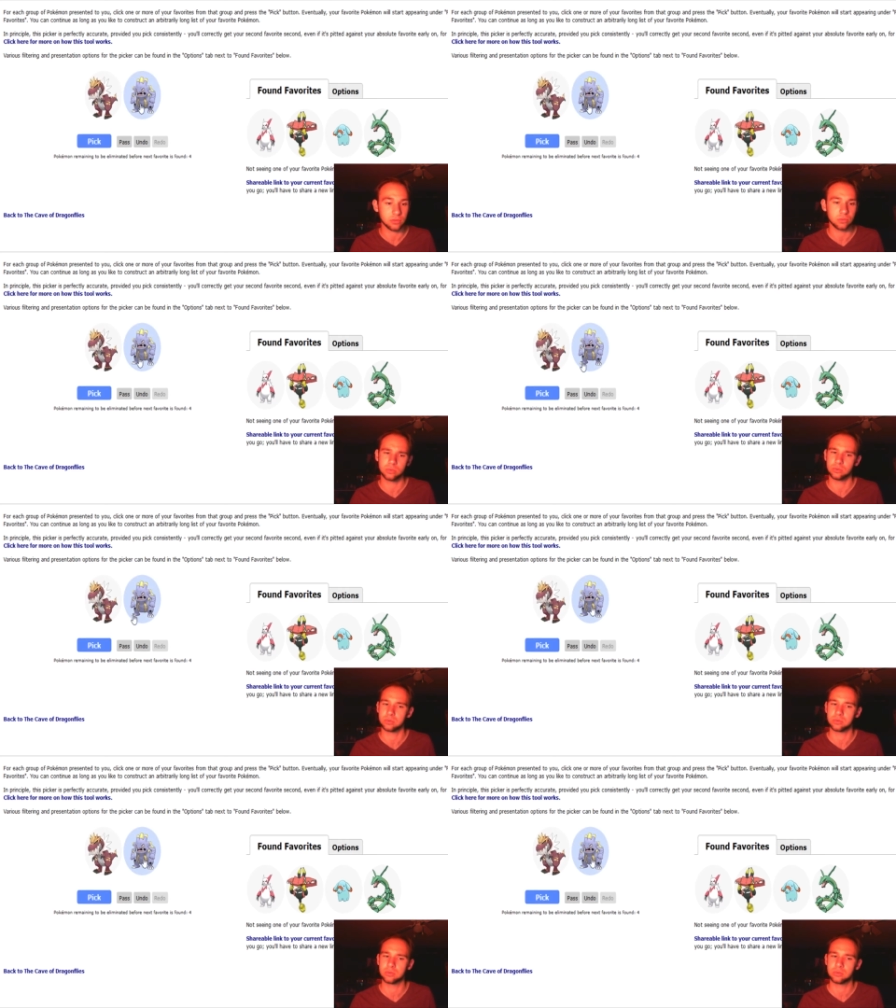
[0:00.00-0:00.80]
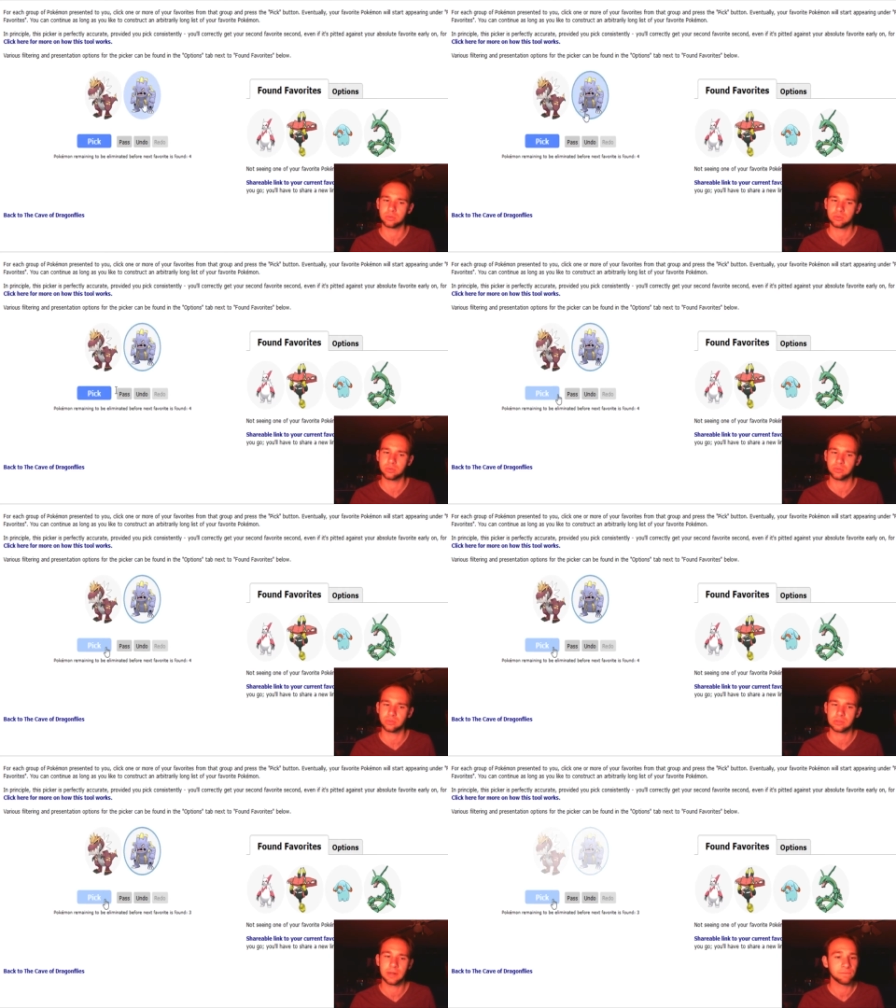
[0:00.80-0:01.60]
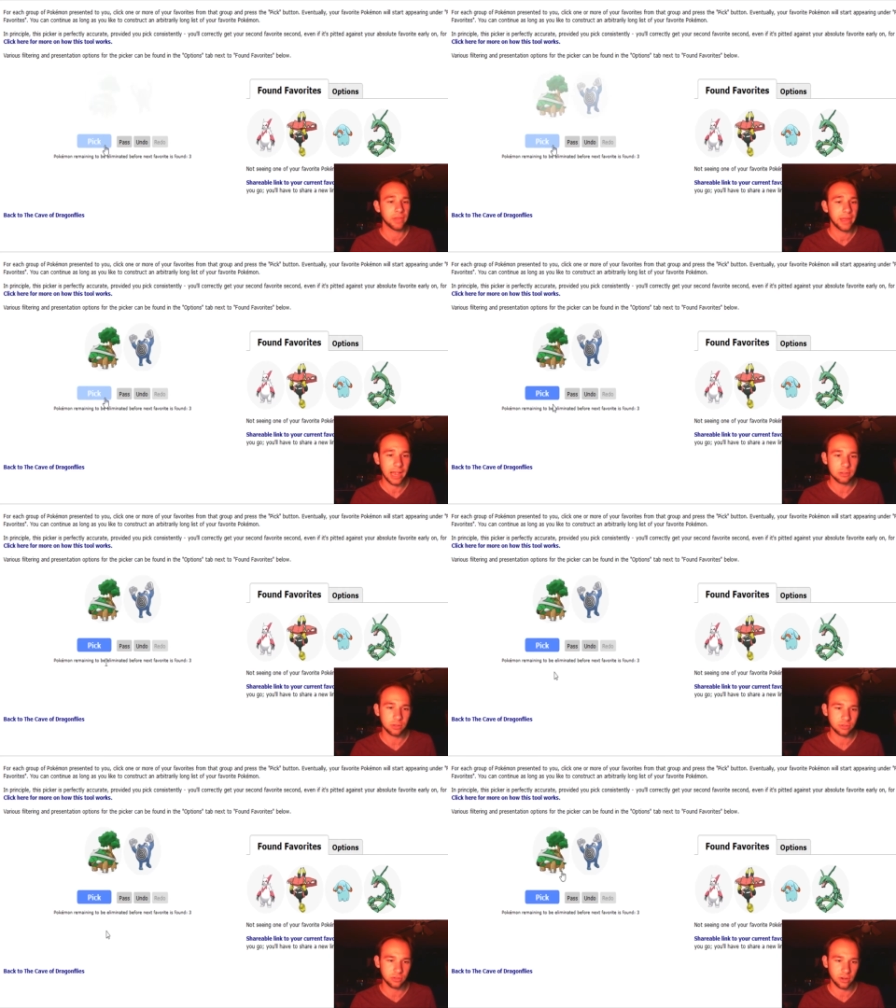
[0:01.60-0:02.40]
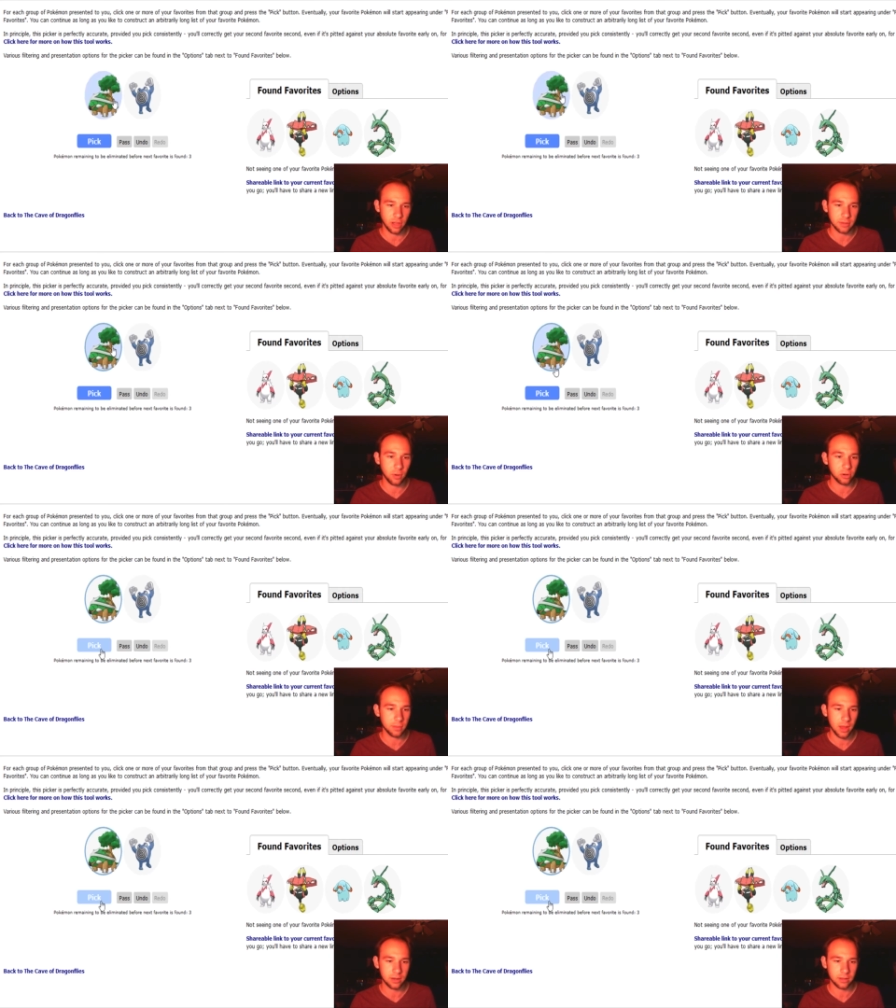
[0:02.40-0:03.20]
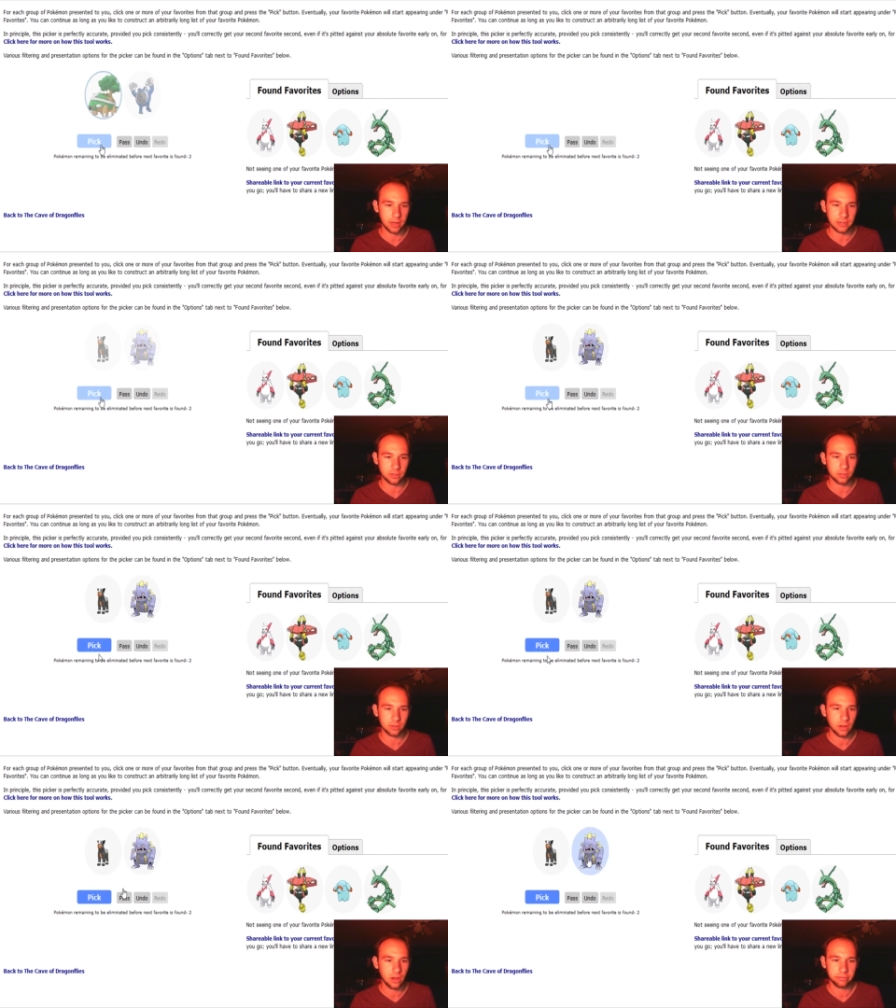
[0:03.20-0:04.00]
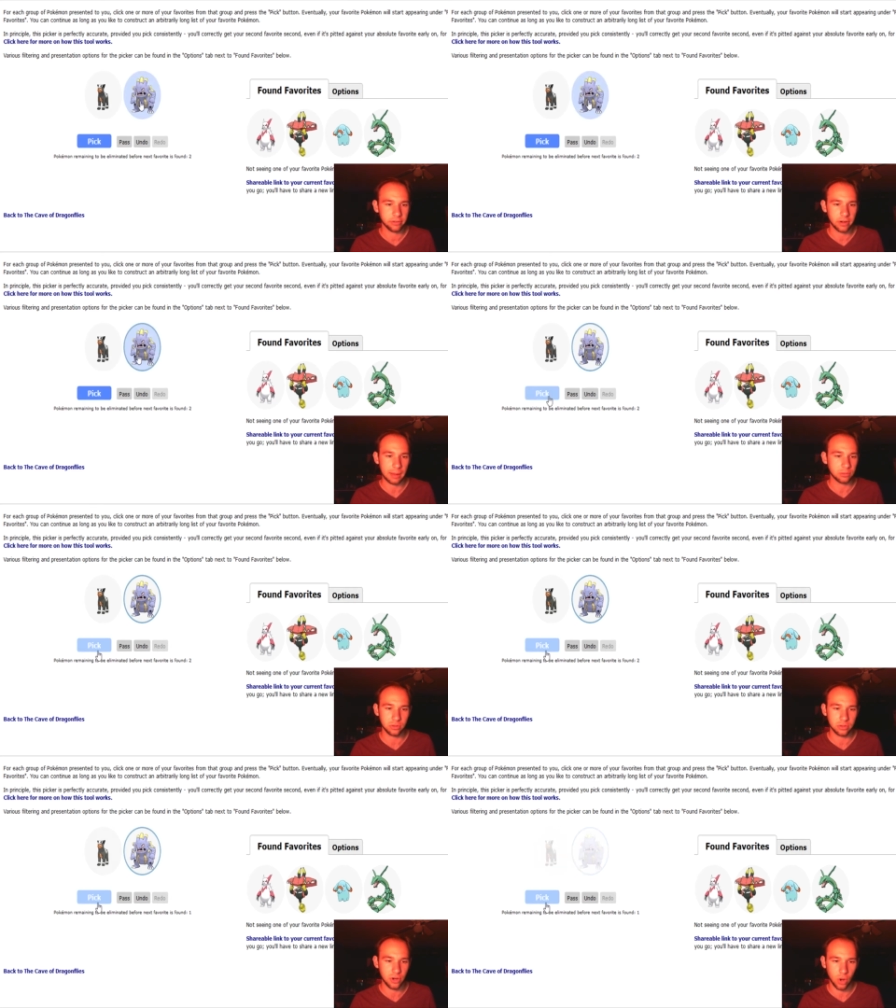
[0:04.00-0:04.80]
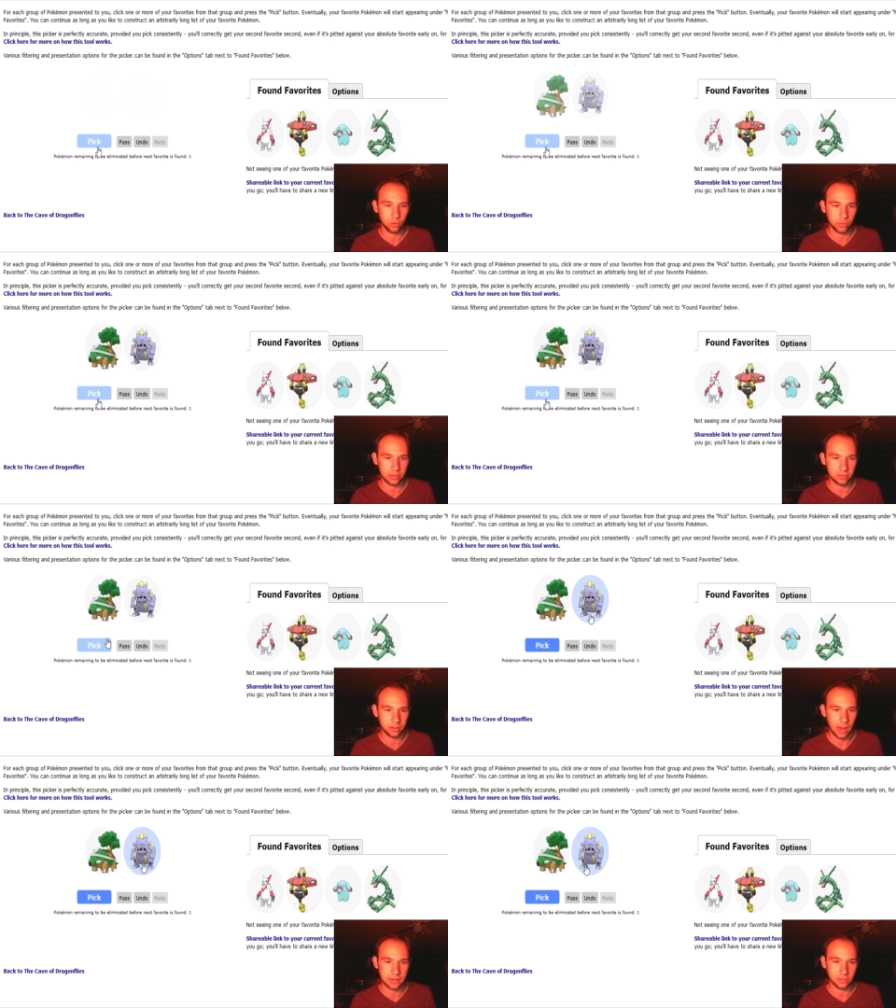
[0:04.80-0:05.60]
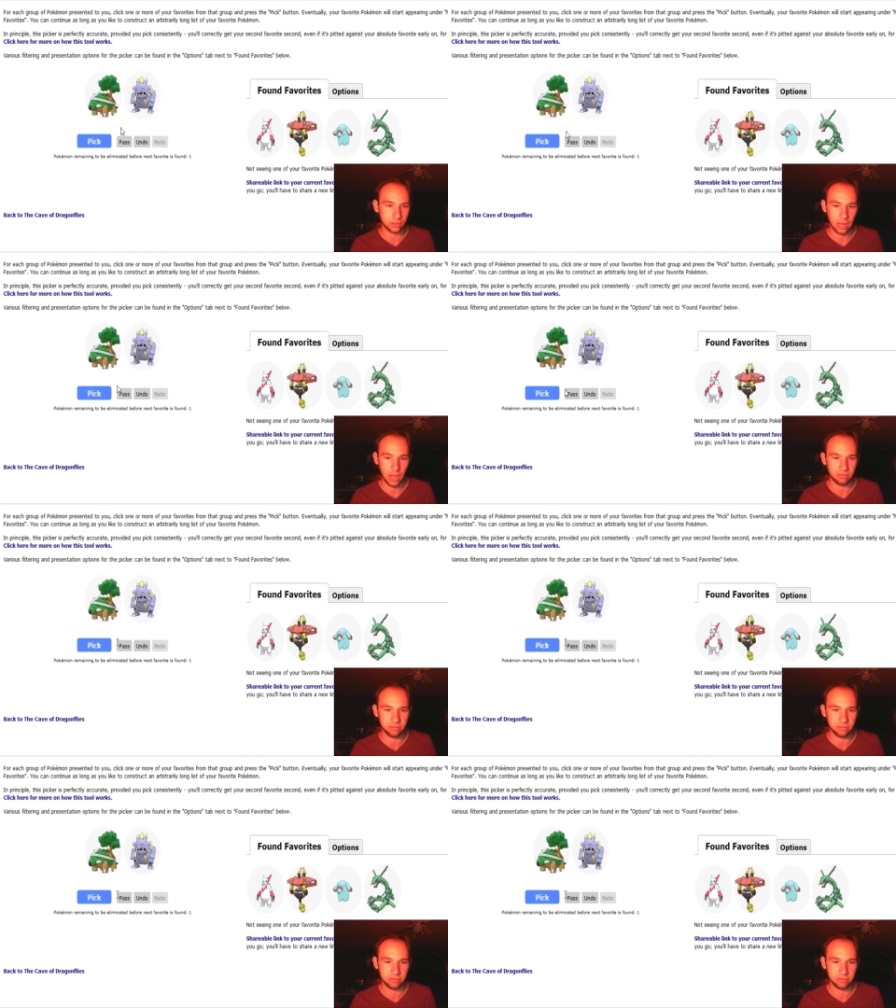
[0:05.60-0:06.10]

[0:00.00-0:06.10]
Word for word: Oof. Exploud's just another Pokemon that I just, for absolutely no reason, I just love.